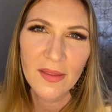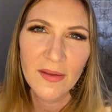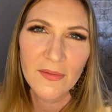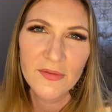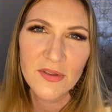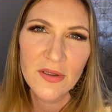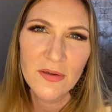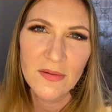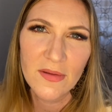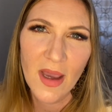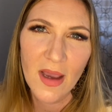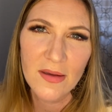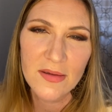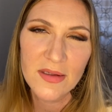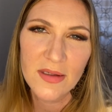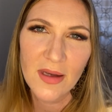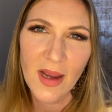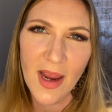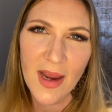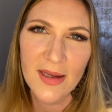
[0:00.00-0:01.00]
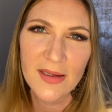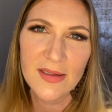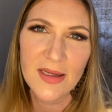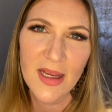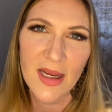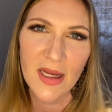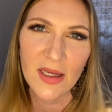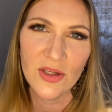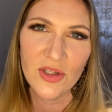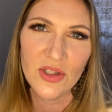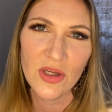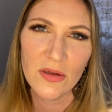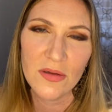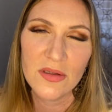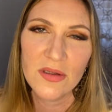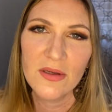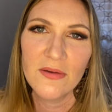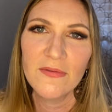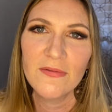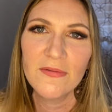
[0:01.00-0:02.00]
of 2018, Joseph